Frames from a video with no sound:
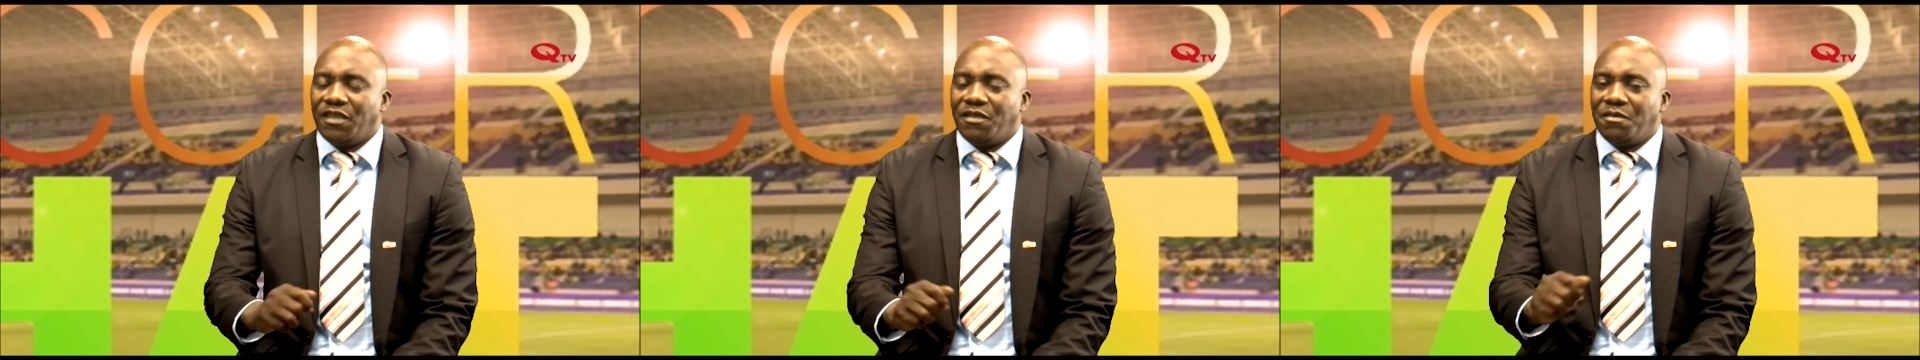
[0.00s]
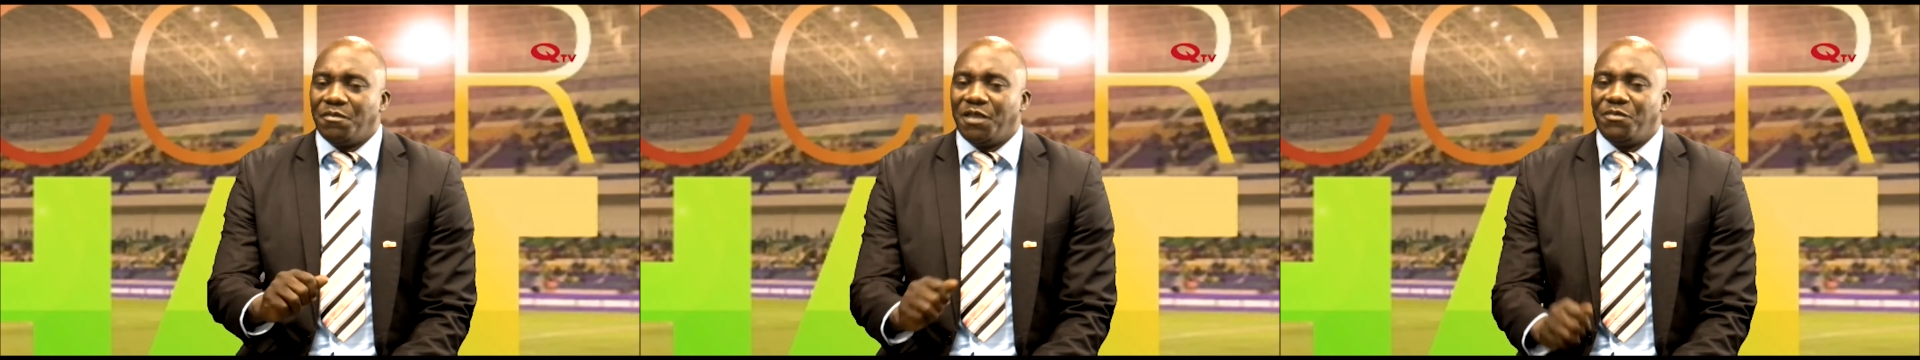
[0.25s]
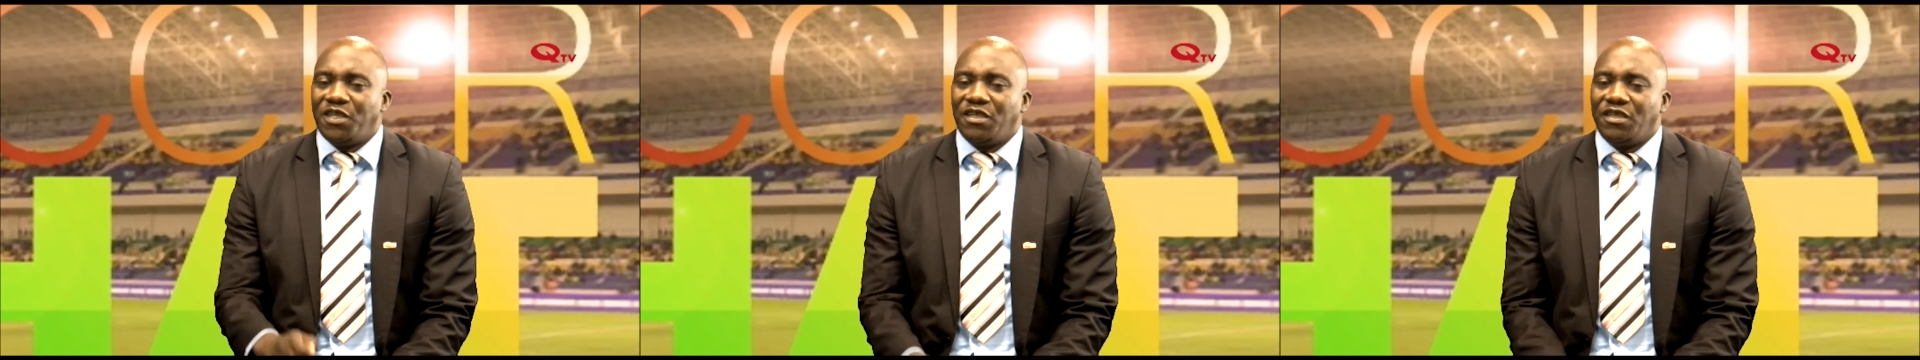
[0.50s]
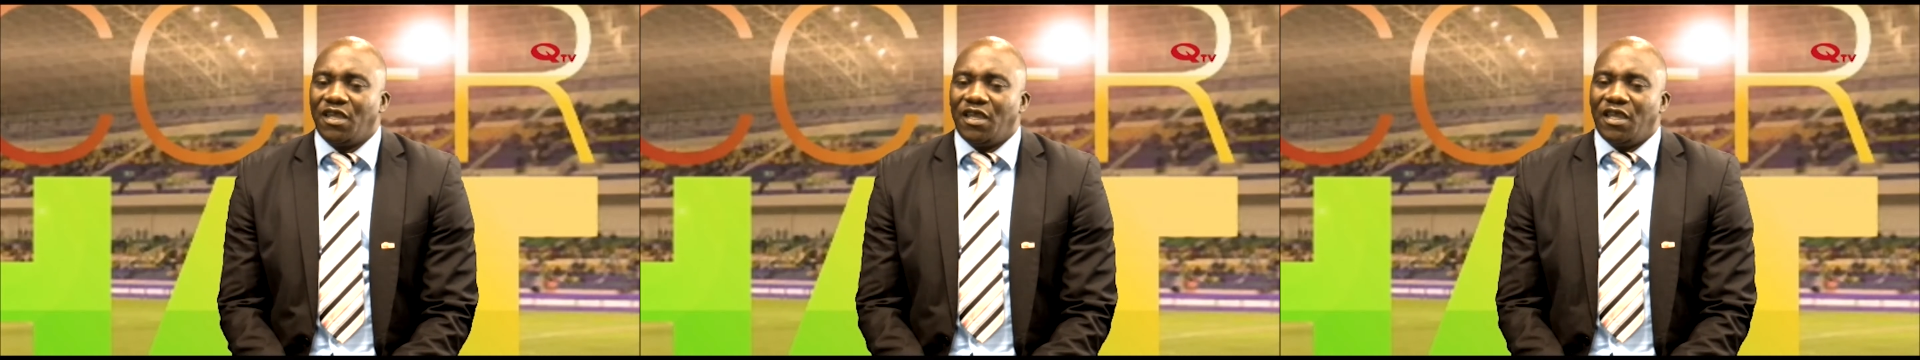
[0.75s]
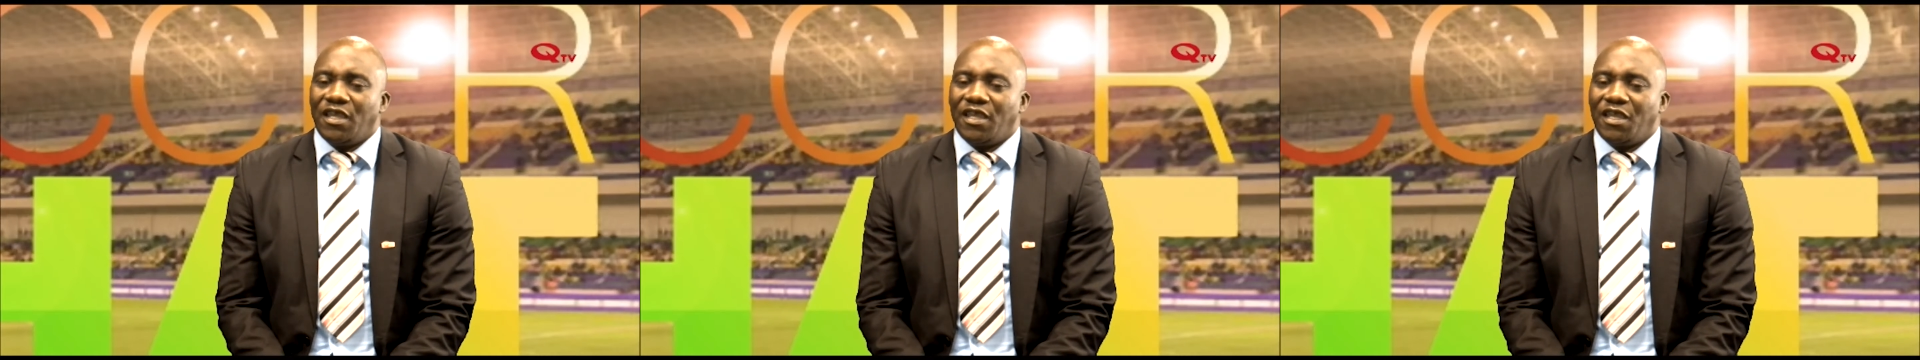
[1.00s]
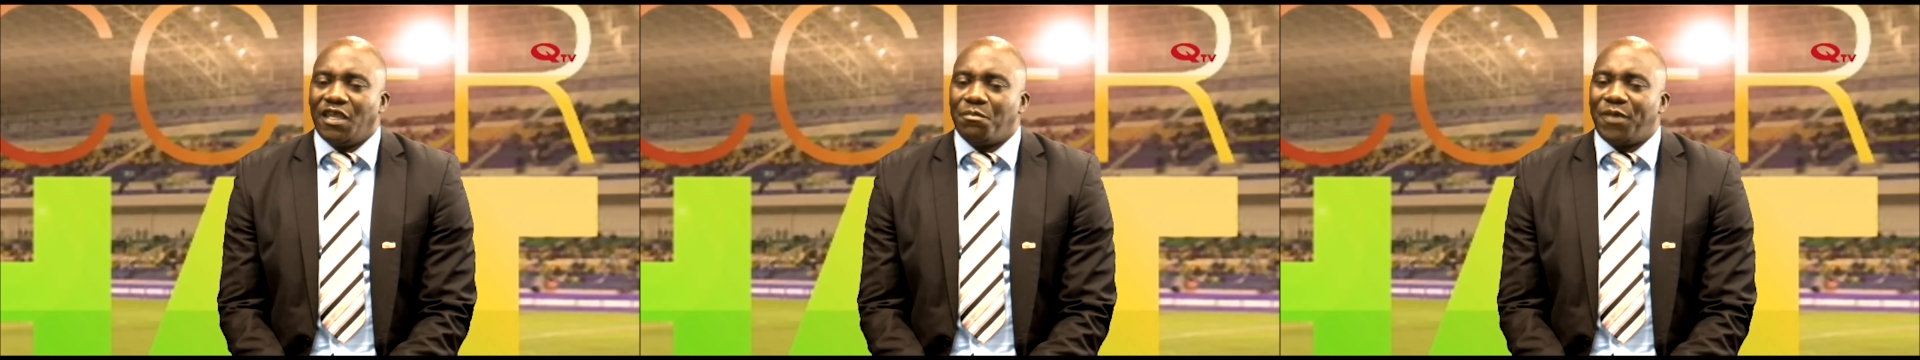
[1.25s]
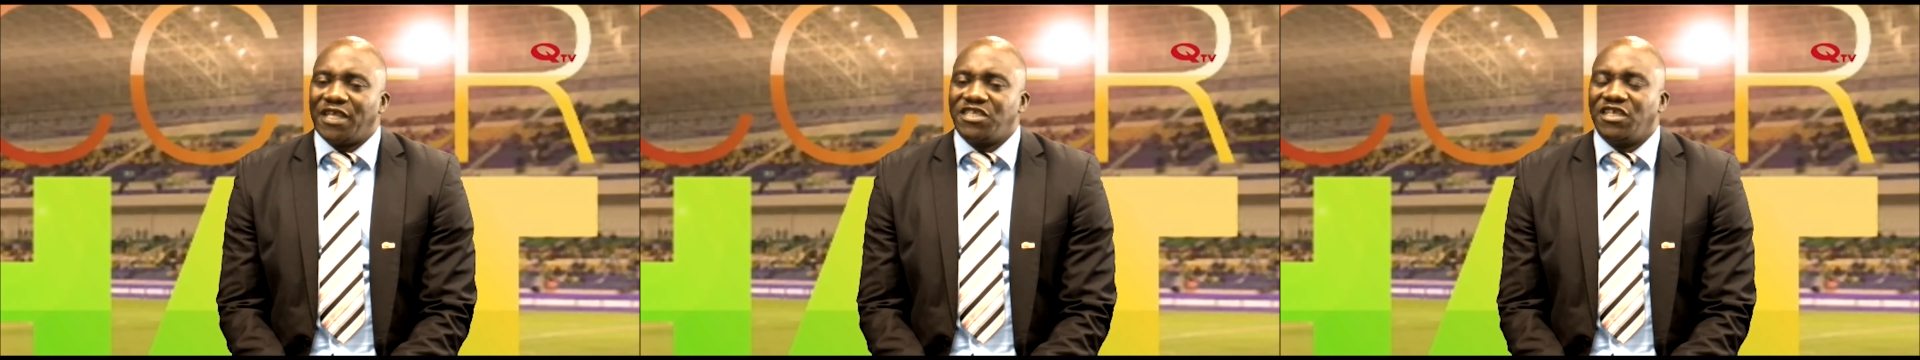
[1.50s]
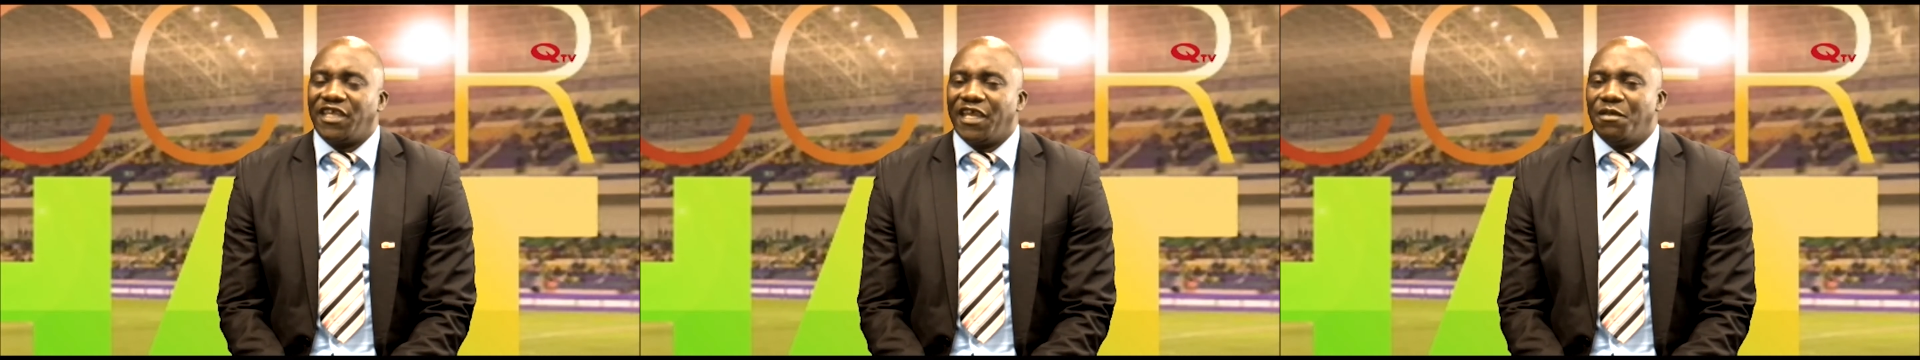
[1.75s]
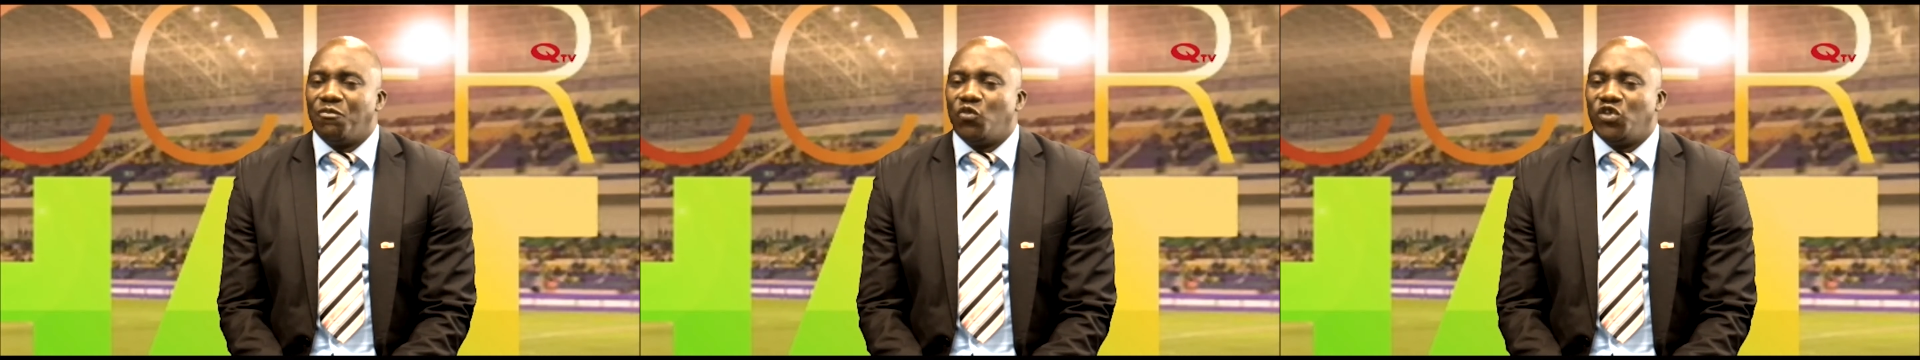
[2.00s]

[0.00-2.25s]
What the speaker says: maybe a passing game,